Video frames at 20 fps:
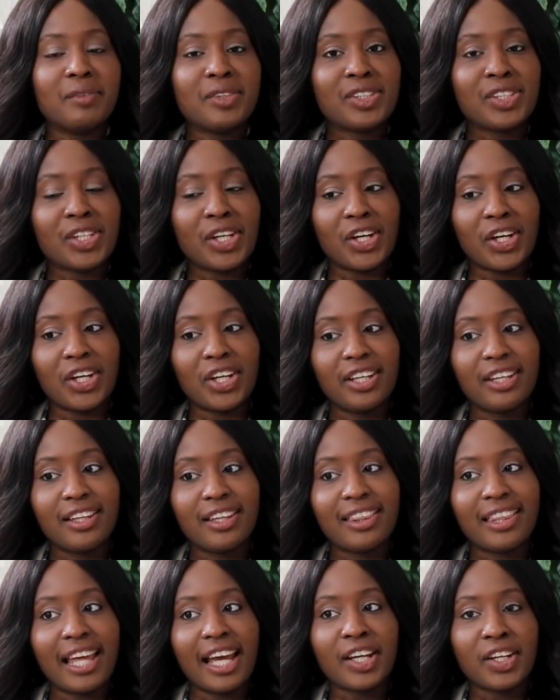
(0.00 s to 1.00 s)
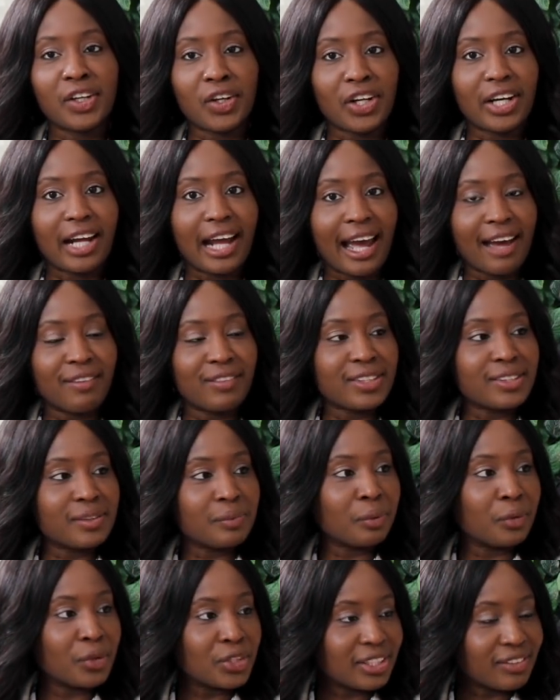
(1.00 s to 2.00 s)
So thank God I have a
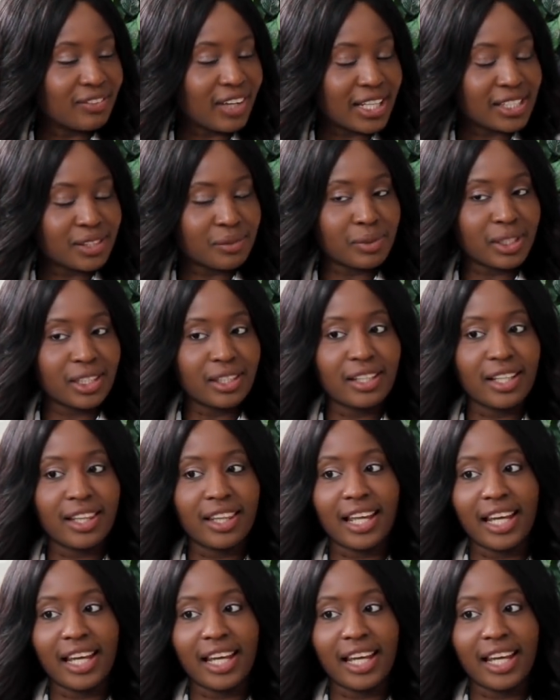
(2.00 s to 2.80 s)
supportive husband, and